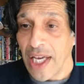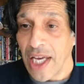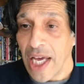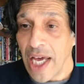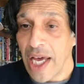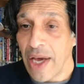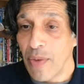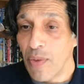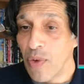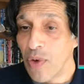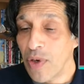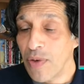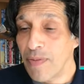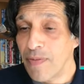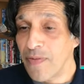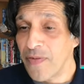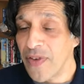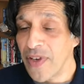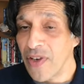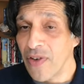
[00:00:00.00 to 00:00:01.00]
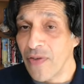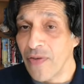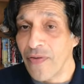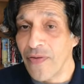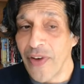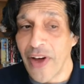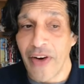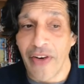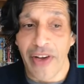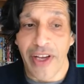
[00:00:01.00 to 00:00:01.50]
it would feel
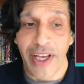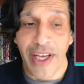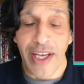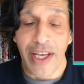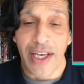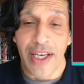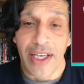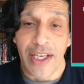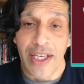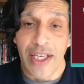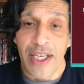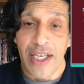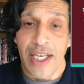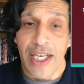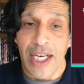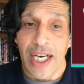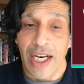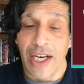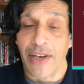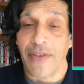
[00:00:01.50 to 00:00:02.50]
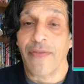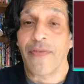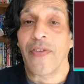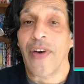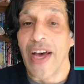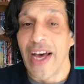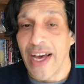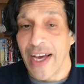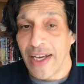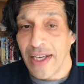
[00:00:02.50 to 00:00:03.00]
very
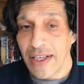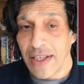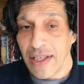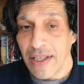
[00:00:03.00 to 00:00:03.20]
unfair